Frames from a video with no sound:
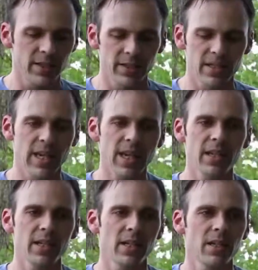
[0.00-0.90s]
is the
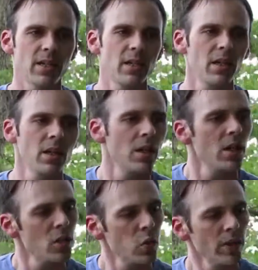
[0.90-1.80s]
Canon
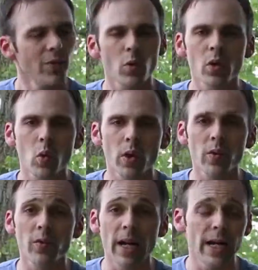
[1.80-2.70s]

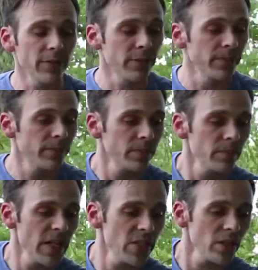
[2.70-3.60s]
24-105.
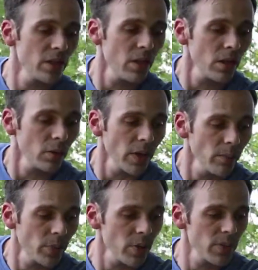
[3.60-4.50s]
Basic
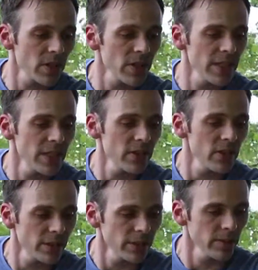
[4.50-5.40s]
all-around purpose
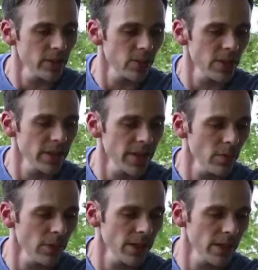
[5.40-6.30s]
lens. Here, let me just put it
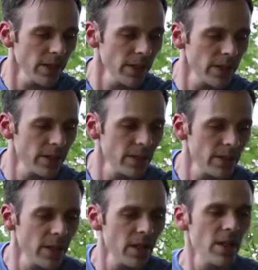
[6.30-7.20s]
that way there.
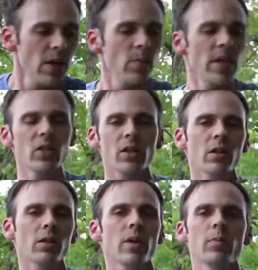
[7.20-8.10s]
Basic
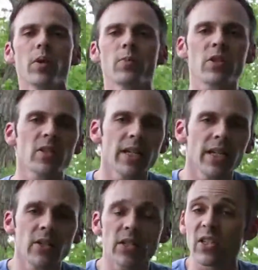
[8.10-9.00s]
all-around purpose
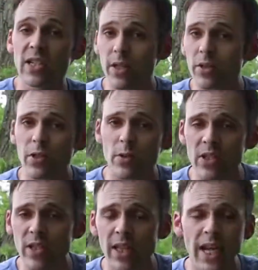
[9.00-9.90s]
lens. It's an
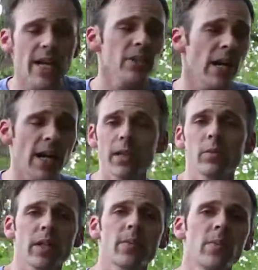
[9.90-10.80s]
L-series glass. Highly
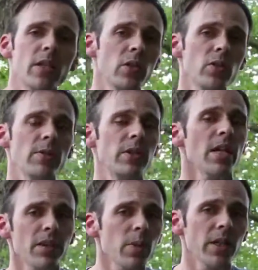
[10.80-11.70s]
recommend using
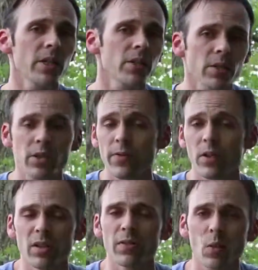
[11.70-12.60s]
nothing but L-series if
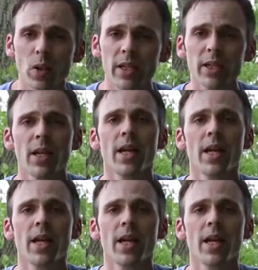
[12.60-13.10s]
you can afford it.